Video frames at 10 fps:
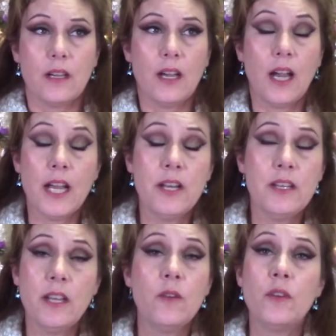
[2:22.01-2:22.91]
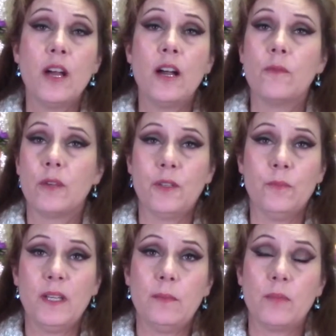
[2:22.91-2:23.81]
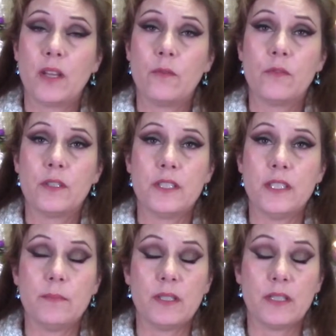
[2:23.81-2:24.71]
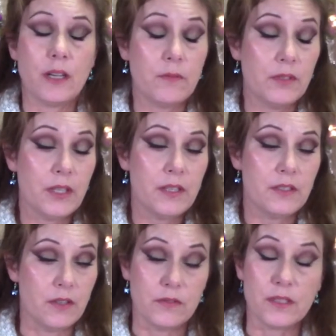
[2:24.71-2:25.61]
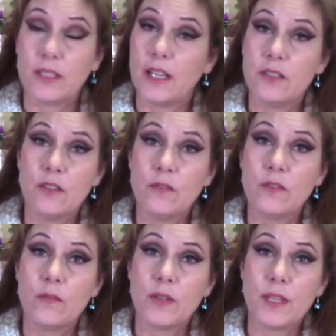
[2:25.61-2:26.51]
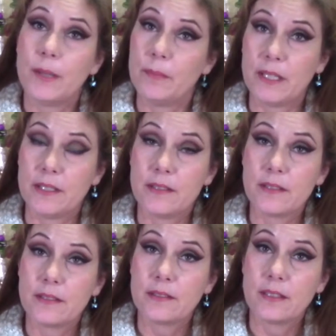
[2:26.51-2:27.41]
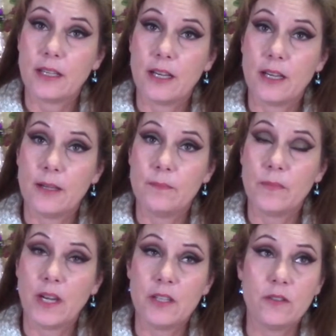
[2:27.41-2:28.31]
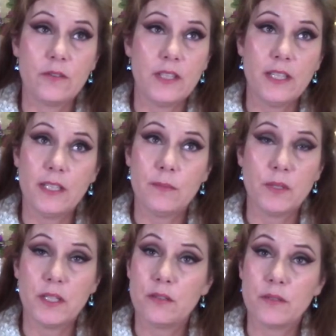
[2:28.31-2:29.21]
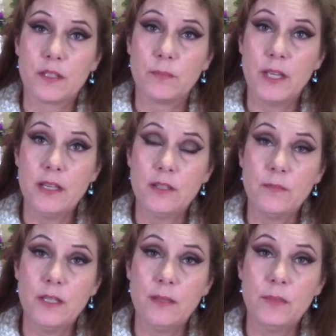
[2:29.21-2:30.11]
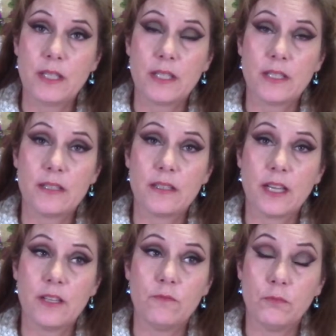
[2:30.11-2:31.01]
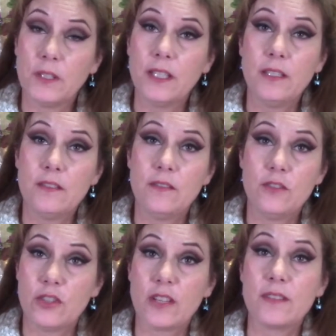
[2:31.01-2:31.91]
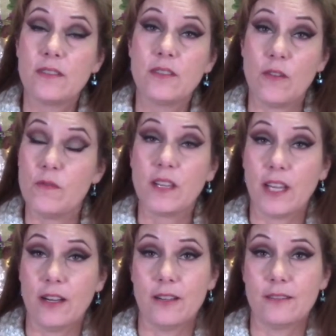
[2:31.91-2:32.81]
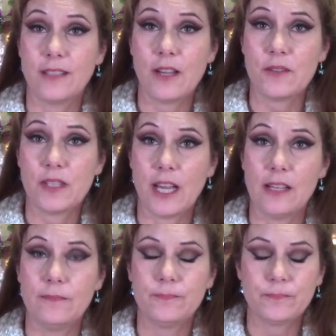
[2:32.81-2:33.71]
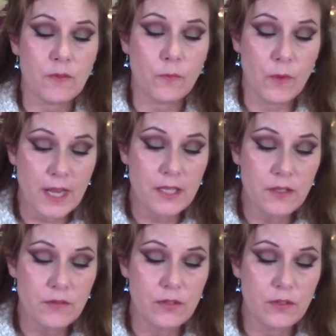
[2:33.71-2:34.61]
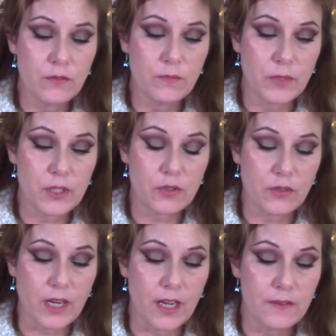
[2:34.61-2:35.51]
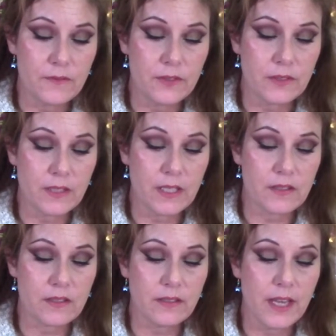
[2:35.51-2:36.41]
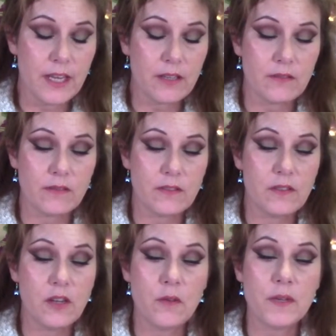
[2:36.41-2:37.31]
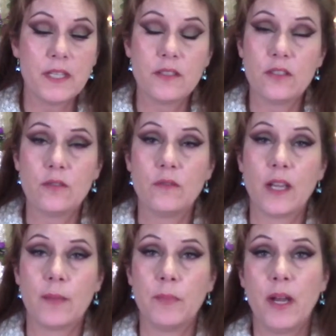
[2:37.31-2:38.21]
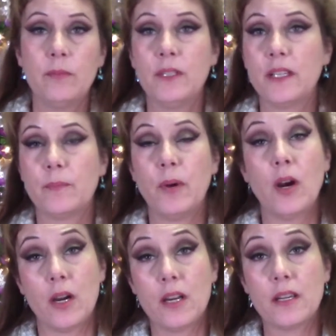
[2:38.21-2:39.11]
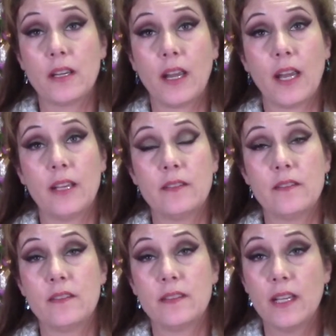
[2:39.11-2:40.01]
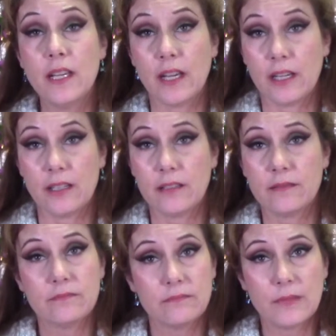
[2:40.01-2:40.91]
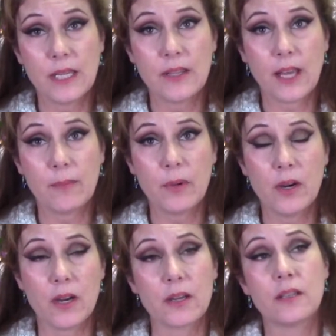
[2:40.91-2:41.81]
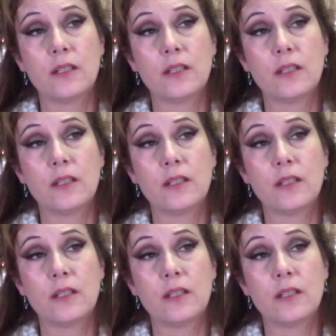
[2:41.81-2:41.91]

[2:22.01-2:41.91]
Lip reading: I know not what you mean by the word demon. I really don't. I don't know what that means. I don't need anybody to explain it to me because I really just don't care. How's that? When you do witchcraft, it's like going to a public park and singing in that park.